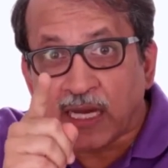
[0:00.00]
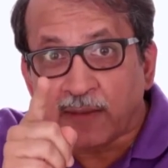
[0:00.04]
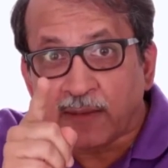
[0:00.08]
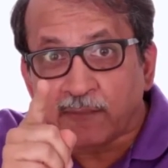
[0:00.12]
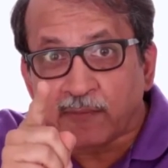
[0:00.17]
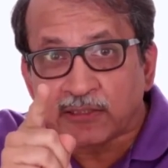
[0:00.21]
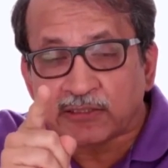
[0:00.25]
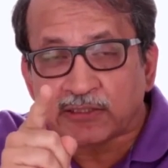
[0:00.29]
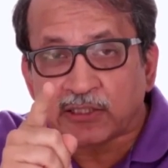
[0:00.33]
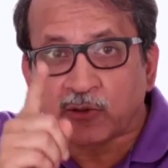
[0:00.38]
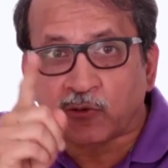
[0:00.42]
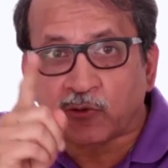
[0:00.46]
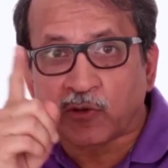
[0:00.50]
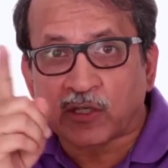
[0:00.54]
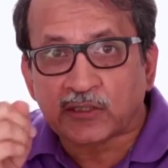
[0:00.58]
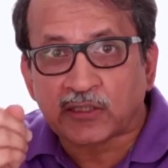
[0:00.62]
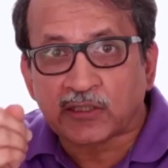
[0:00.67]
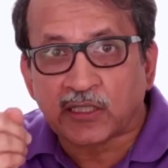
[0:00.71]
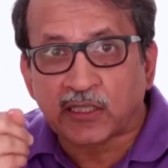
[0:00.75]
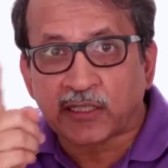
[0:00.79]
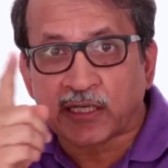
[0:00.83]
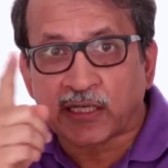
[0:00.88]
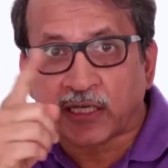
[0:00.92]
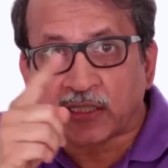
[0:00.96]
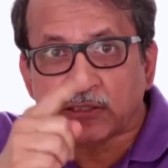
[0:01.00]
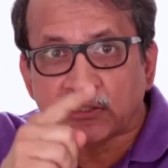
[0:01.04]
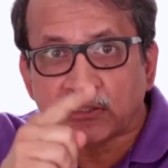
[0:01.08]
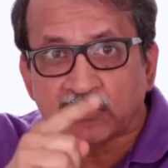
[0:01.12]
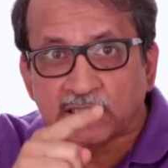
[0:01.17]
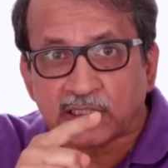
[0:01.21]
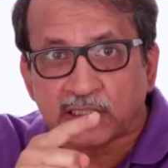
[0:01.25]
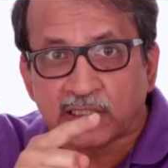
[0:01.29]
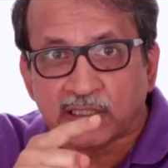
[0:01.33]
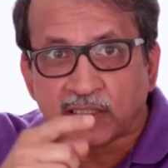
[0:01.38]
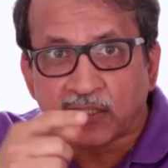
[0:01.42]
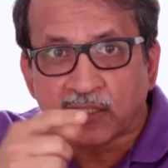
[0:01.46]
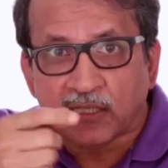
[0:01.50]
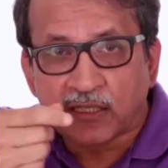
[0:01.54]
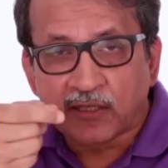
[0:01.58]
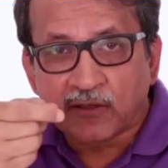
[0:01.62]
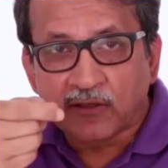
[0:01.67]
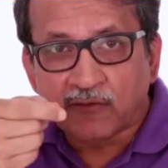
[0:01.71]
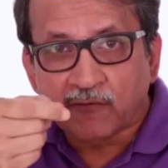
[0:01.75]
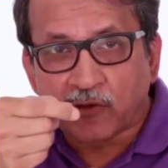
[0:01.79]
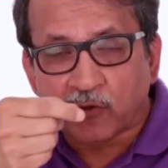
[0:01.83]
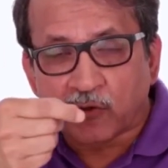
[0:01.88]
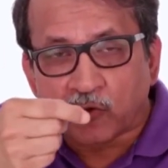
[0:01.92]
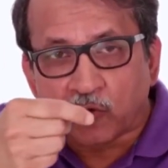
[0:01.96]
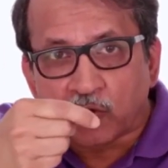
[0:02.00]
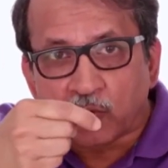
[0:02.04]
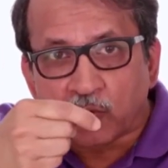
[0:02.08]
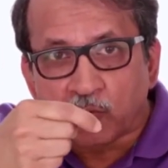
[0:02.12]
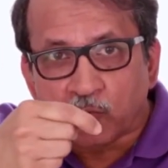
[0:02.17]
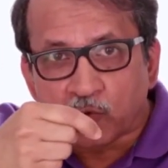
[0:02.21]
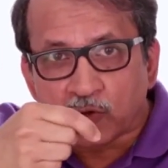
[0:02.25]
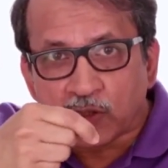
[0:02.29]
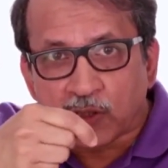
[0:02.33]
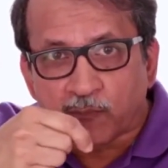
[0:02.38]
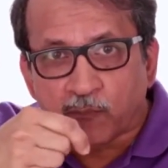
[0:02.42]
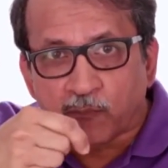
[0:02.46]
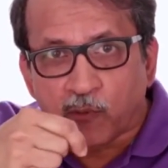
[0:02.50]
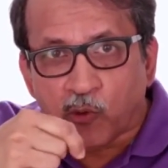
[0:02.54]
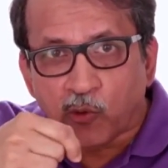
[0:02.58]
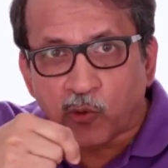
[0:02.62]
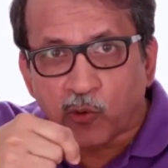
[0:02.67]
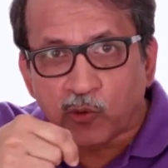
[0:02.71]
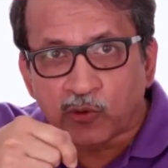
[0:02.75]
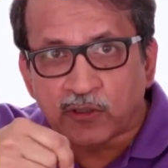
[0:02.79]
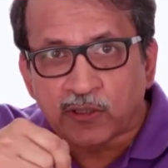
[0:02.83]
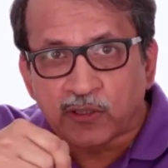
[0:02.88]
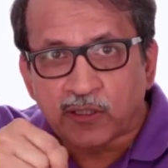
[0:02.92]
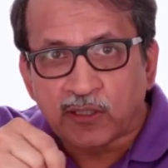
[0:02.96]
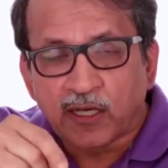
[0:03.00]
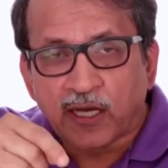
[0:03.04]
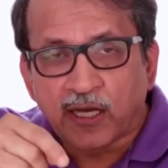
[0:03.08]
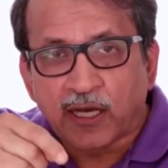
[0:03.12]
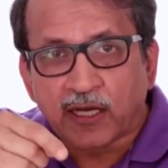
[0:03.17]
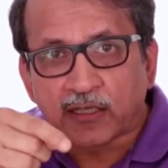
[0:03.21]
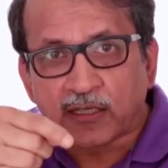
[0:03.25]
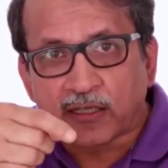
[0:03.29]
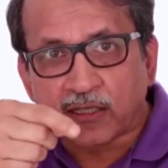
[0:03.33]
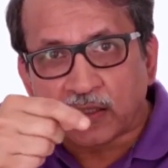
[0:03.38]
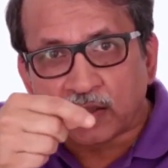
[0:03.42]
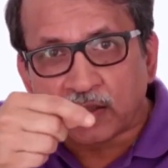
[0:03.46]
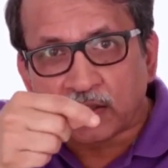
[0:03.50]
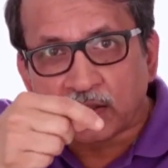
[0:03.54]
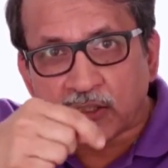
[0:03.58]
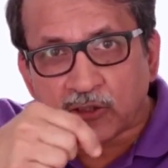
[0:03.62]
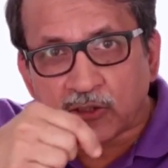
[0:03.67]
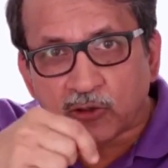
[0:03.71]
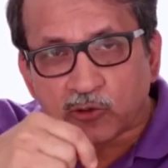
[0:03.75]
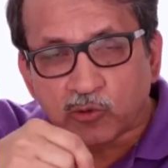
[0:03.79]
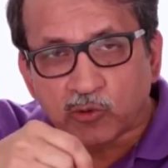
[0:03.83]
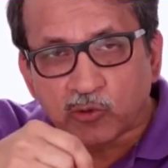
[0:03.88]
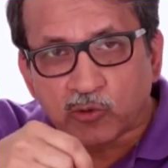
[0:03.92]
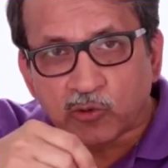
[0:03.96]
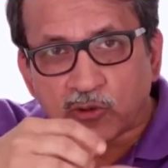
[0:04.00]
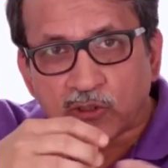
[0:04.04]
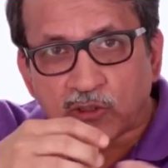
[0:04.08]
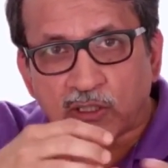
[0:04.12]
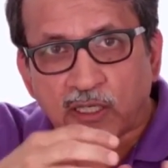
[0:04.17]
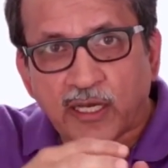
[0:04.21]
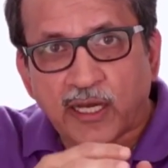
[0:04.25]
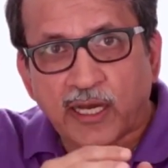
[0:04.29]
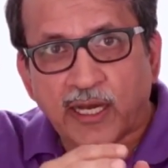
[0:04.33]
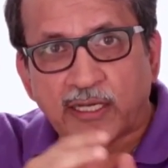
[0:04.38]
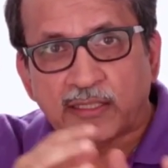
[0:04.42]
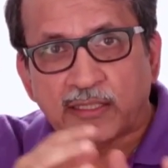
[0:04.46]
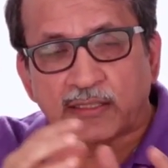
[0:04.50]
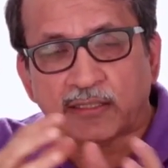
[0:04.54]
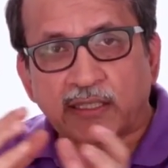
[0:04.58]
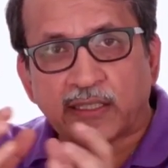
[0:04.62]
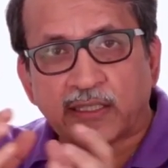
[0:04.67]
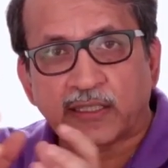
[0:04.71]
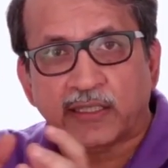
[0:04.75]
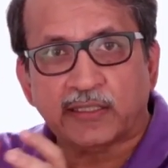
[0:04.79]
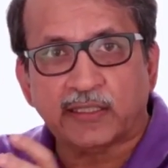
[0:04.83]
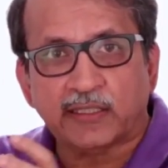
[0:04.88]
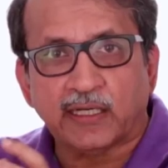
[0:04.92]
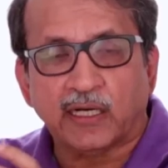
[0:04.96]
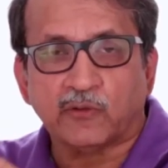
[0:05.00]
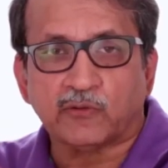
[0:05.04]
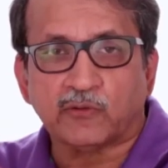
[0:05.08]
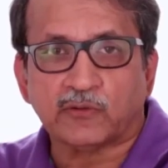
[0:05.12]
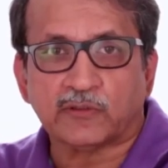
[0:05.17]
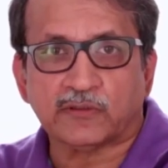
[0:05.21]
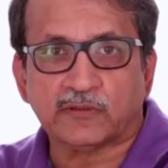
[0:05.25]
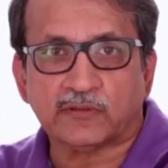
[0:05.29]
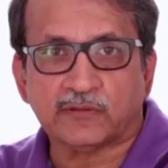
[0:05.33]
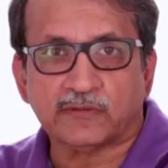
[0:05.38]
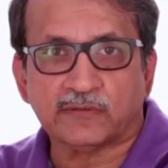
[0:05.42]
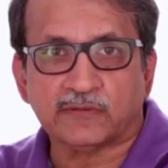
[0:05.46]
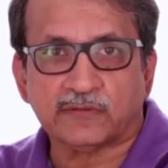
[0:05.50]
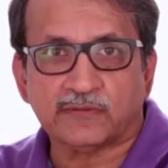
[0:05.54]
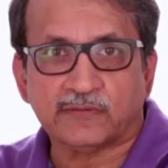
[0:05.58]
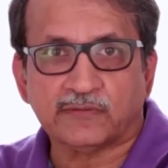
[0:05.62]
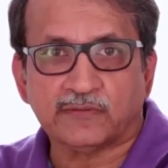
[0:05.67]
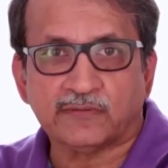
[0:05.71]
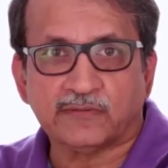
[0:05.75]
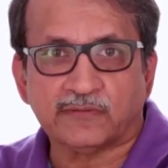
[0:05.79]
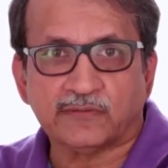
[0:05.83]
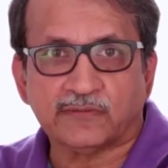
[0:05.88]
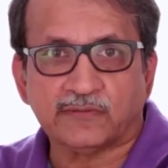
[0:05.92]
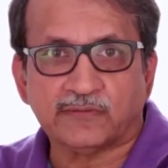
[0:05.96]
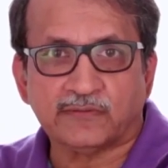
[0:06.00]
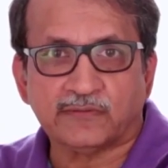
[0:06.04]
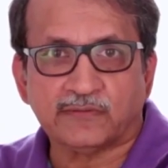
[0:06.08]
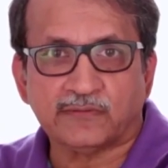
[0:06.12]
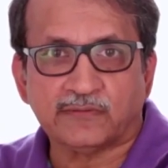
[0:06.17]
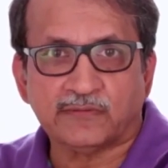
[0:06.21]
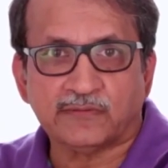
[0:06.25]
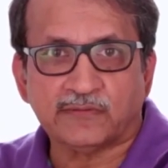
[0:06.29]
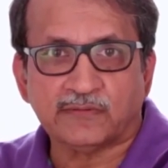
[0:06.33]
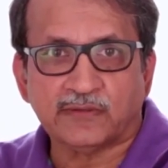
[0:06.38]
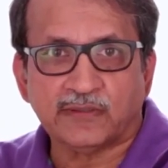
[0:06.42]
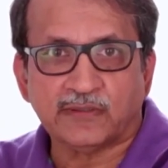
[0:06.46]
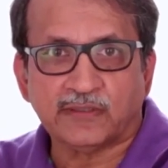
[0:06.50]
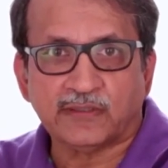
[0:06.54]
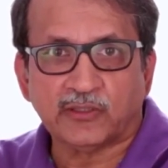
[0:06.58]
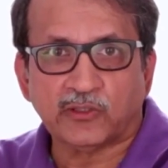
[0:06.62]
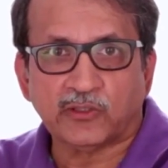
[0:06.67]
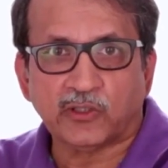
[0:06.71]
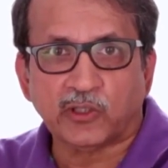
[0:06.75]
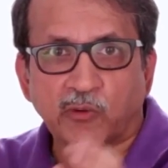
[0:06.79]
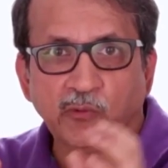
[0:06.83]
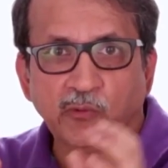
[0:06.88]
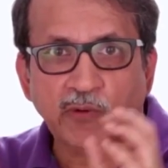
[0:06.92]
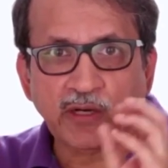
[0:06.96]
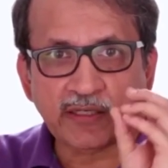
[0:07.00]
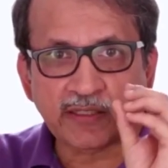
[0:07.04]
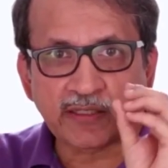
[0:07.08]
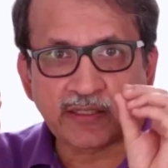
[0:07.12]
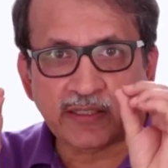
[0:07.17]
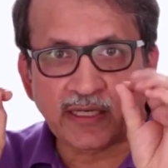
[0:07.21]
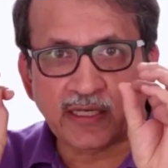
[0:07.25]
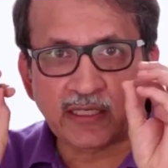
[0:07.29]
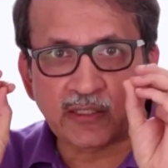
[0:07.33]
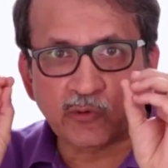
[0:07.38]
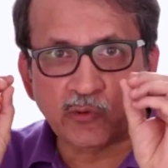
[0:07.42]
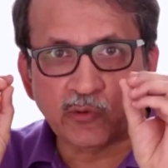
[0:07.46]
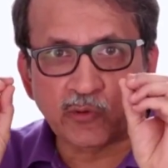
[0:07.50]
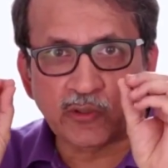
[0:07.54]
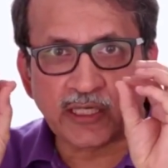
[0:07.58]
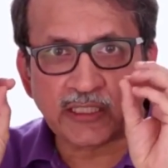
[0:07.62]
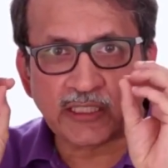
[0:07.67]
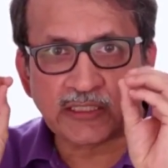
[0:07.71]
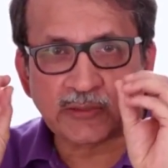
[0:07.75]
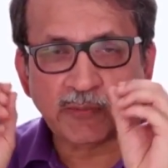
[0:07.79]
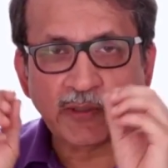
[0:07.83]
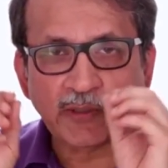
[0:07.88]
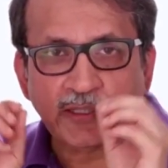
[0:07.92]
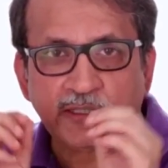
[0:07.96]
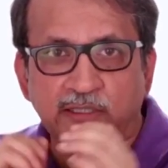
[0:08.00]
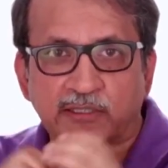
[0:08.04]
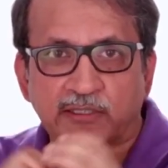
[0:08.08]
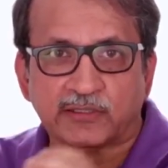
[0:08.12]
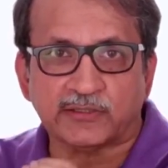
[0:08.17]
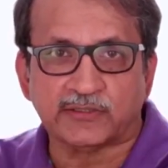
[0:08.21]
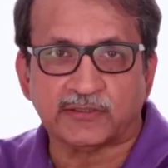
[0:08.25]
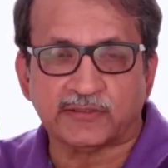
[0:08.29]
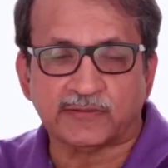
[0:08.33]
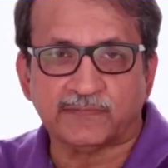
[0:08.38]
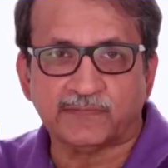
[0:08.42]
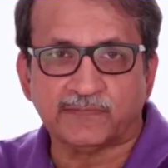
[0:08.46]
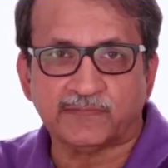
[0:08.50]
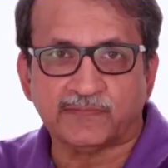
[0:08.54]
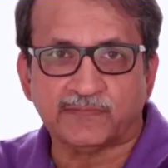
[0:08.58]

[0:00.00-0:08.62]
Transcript: damaging your tongue and cheek, you have to remove the bone, cut the tooth and take it out. You require real good expertise.